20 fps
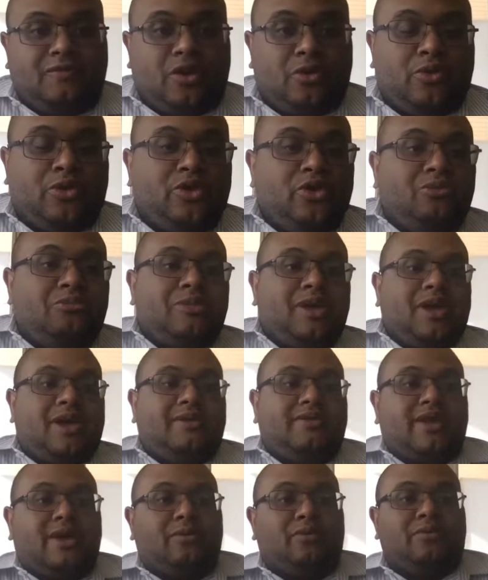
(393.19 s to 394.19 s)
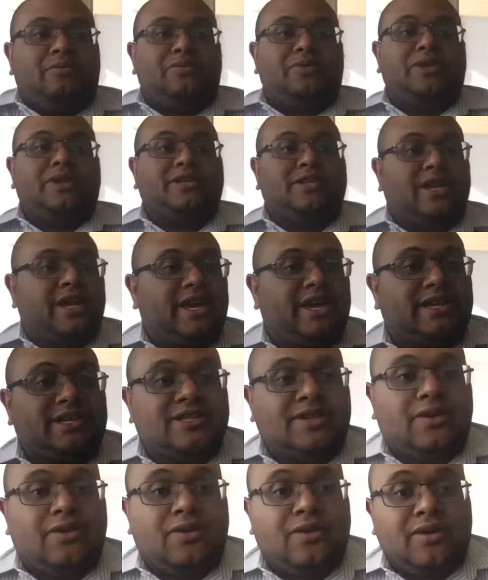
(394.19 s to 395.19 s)
real man that will put his hands
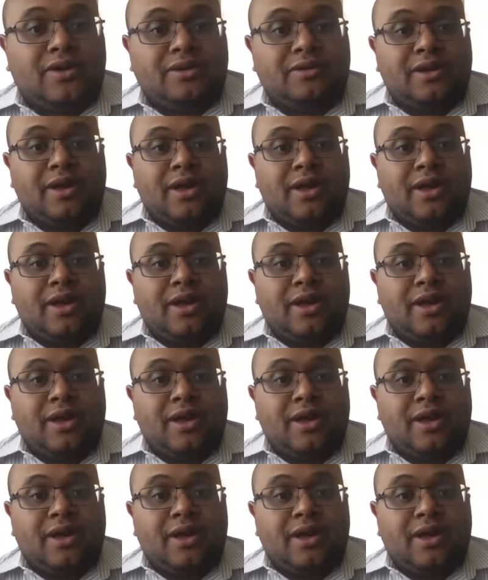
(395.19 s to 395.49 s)
on